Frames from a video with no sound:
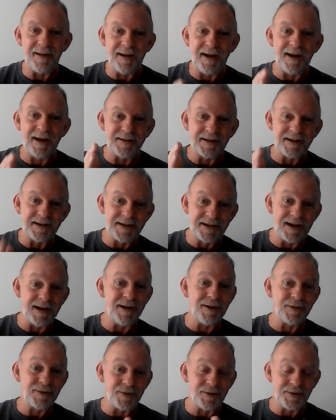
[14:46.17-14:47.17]
at the
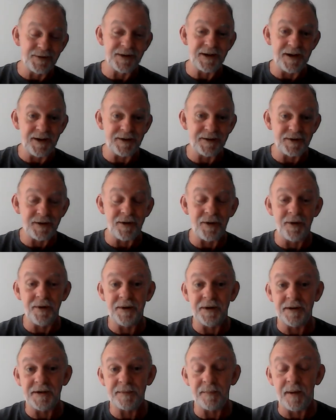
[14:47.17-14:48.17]
6 or
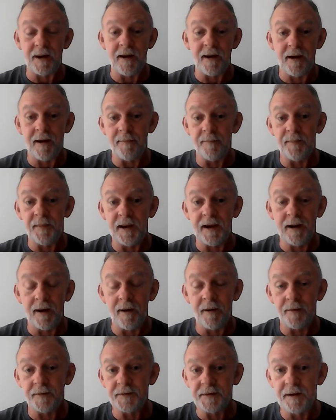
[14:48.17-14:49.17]
6:30 spot,
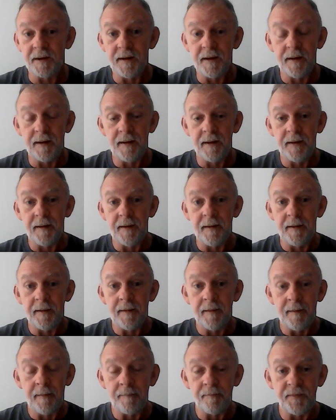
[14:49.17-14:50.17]
because
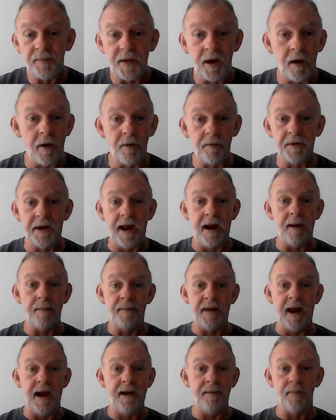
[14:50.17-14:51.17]
the whole
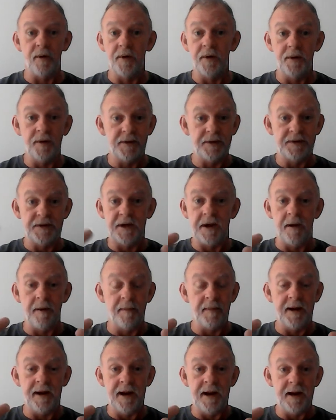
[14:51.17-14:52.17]
damn neighborhood's
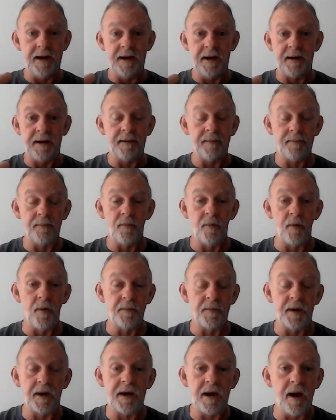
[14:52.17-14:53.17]
coming in and
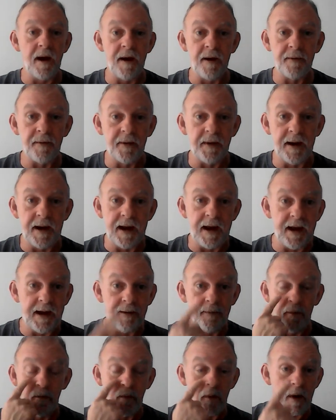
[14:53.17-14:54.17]
wanting to
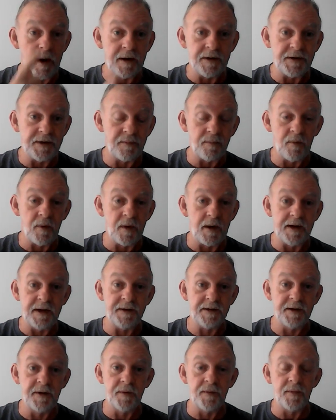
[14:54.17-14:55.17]
congregate and watch what
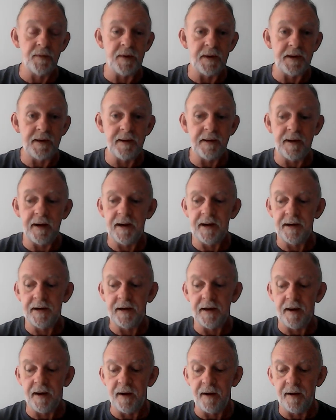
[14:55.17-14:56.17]
he's doing.
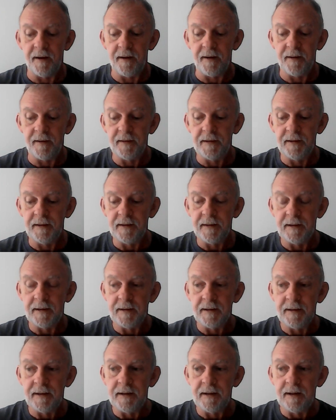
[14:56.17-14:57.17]
And
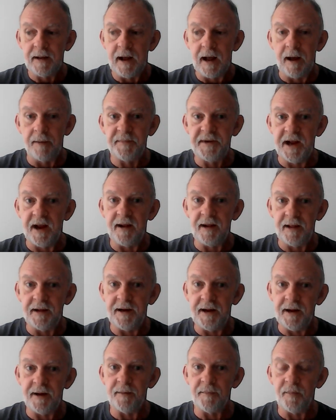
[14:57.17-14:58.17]
I'm
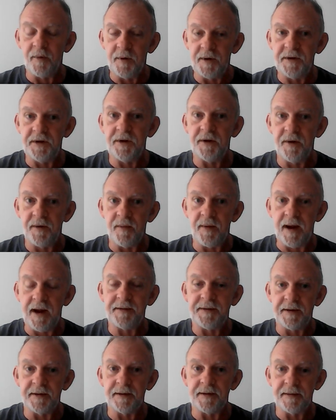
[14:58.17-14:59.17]
telling him, "Boy, you're going to
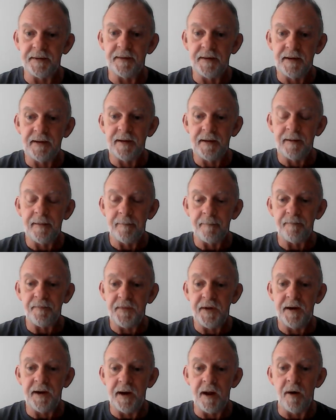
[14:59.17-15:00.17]
have to
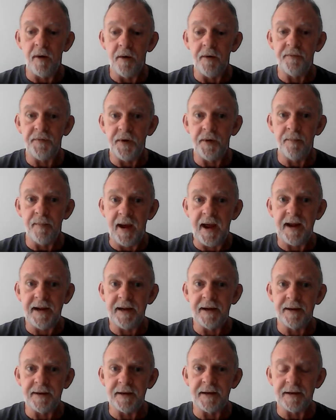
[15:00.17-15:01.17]
you know, if you make it in